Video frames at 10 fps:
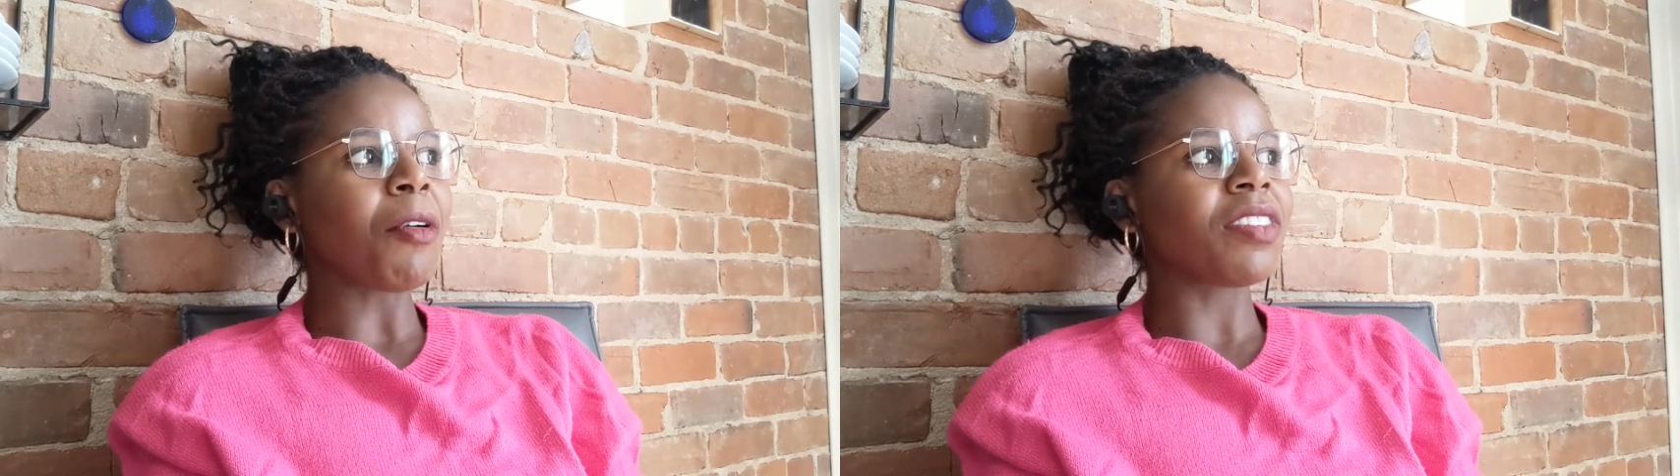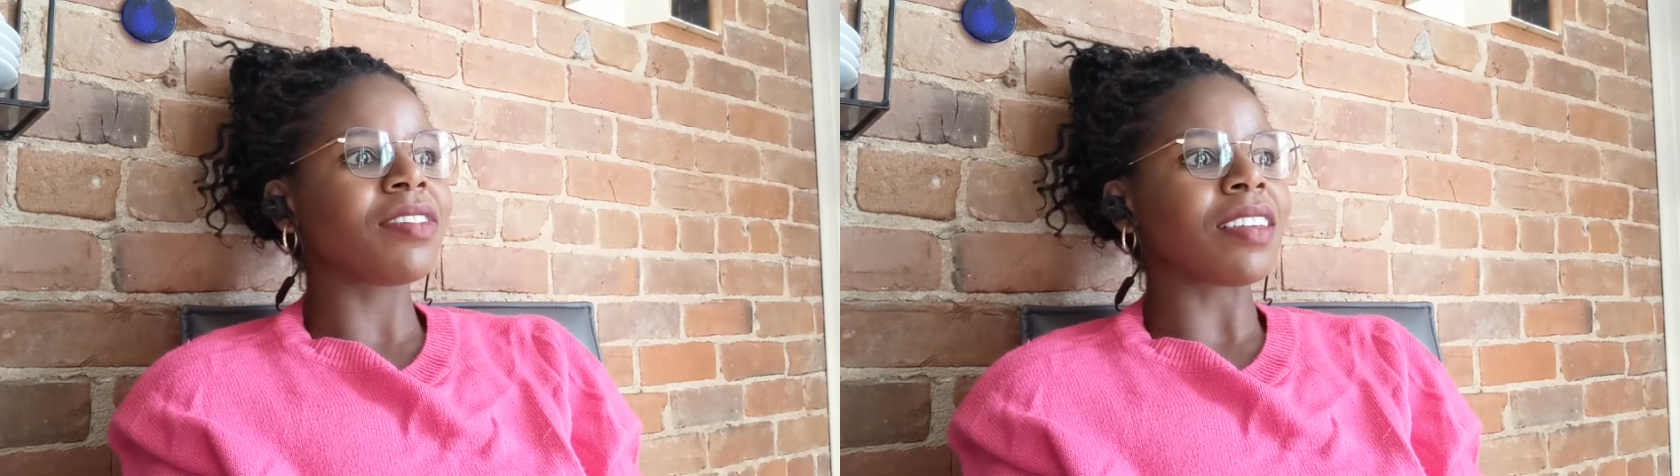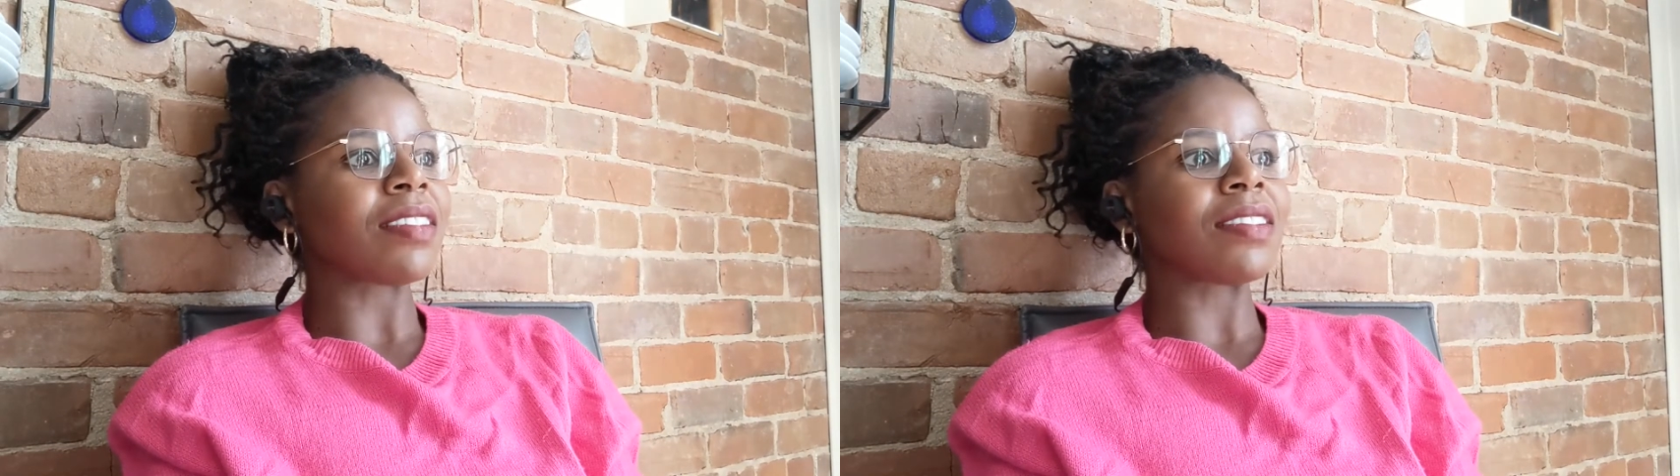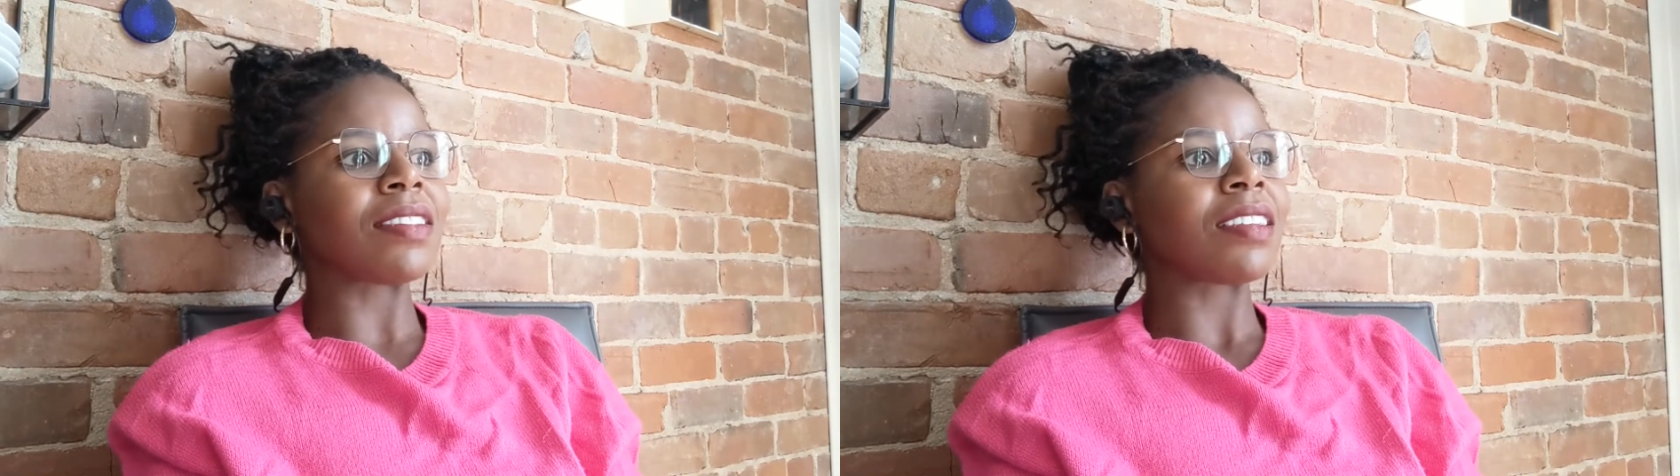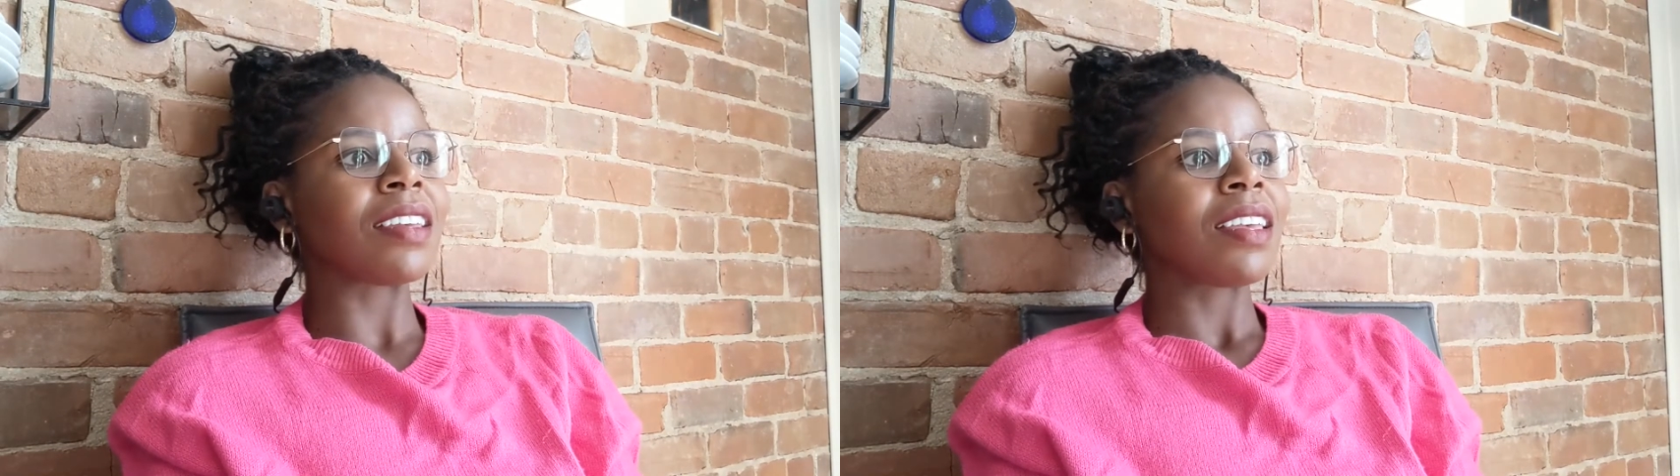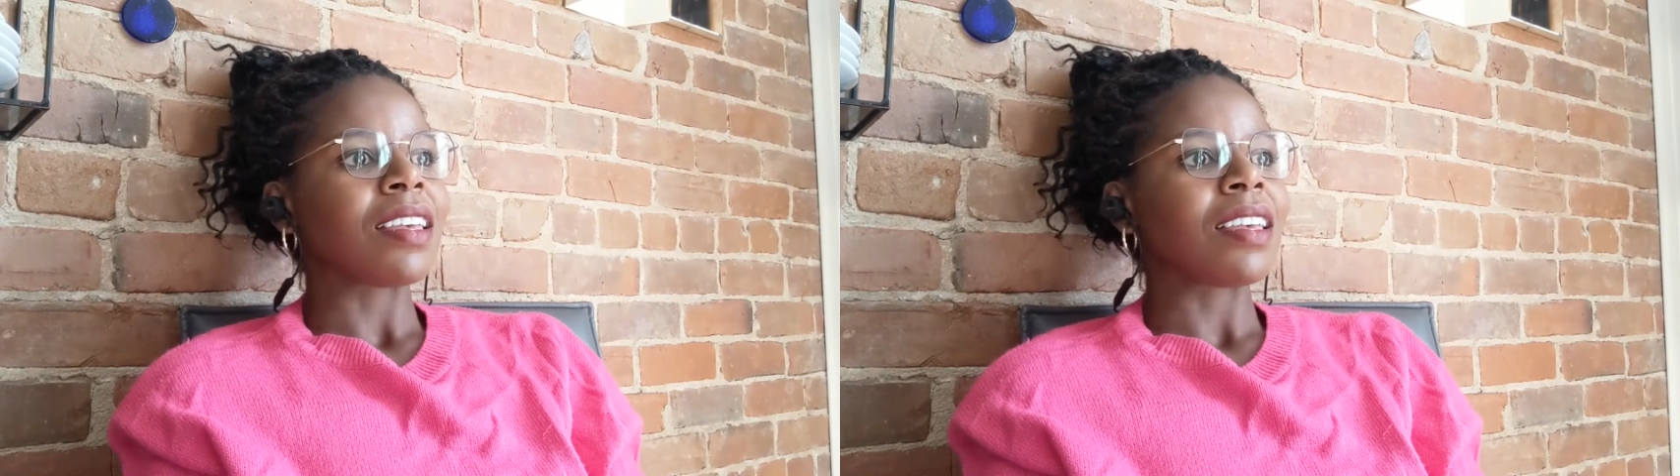was just,